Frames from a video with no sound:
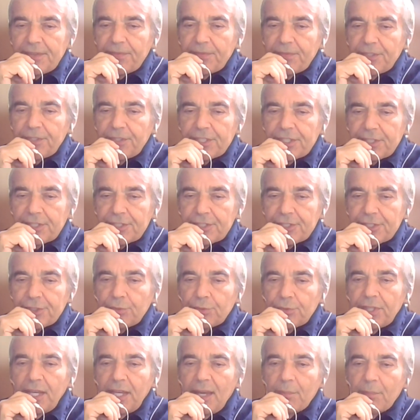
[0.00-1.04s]
the
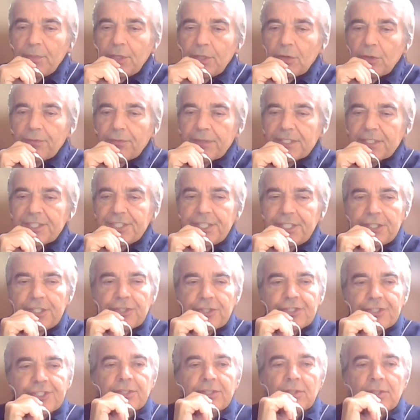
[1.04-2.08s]
tsunami of
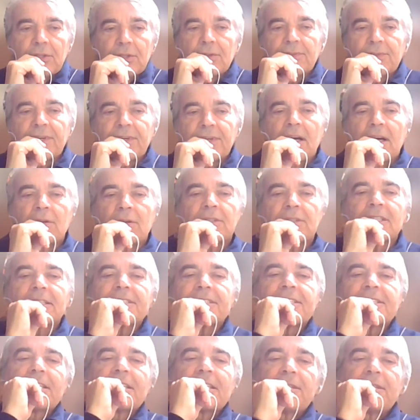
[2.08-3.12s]
extinction of
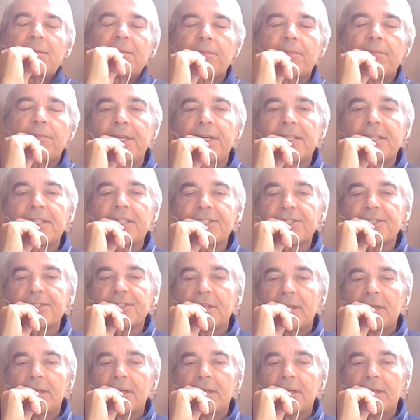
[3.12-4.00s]
countless living beings,